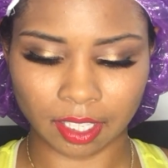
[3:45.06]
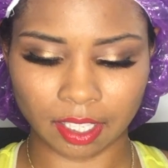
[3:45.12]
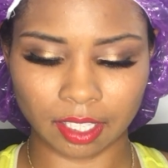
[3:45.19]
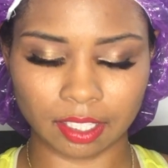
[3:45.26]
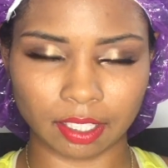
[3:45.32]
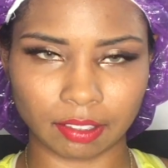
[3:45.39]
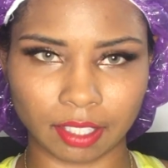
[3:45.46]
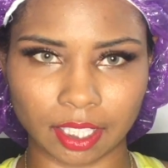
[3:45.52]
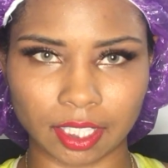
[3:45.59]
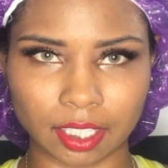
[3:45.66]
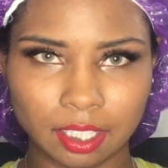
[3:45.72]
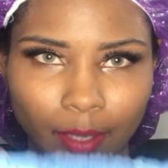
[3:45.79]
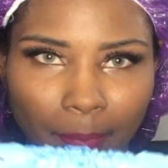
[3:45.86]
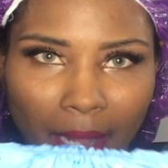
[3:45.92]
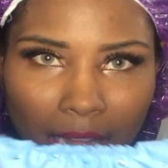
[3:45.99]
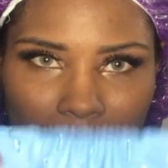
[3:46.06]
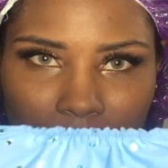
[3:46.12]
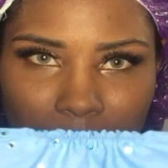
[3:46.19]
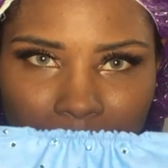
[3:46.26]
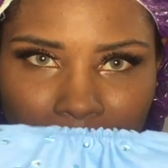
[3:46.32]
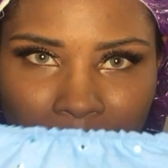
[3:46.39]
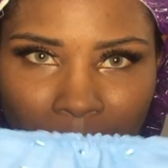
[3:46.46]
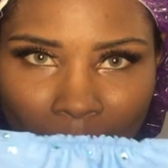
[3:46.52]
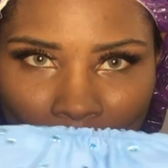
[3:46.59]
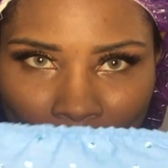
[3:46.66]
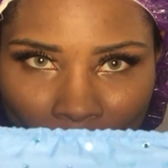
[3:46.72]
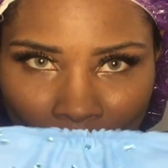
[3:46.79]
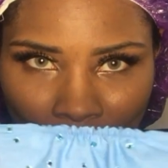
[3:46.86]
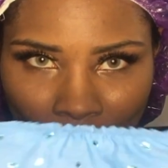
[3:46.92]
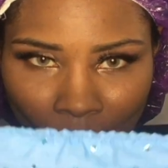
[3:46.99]
So this is the bottom,
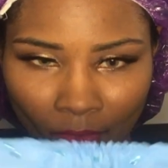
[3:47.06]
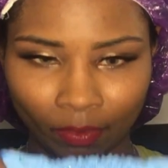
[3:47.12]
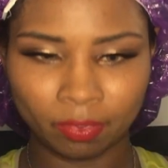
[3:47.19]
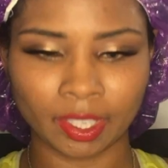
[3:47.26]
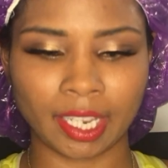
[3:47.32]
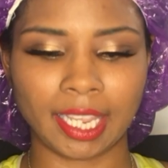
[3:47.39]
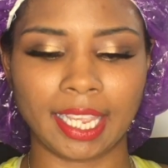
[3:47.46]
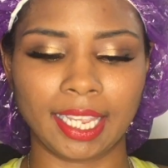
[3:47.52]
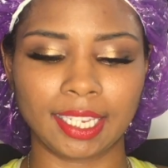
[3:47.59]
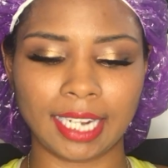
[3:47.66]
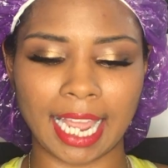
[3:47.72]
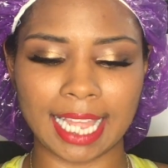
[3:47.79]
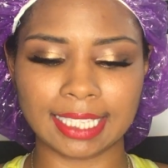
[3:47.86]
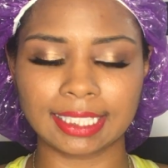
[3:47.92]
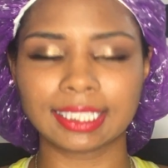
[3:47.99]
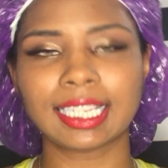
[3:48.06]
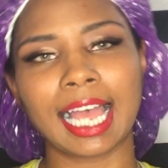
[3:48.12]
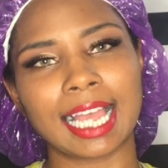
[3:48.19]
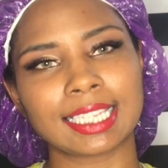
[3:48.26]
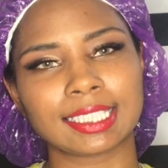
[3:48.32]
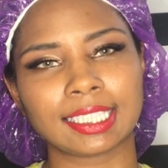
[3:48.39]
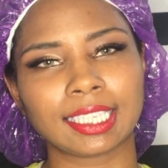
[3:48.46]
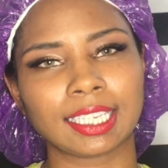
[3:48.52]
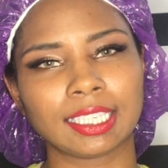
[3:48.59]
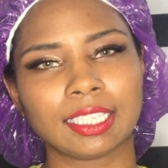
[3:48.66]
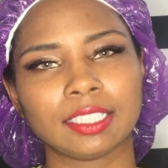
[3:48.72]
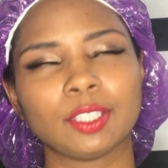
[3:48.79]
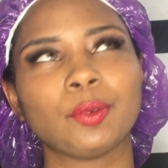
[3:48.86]
and it has elastic in it.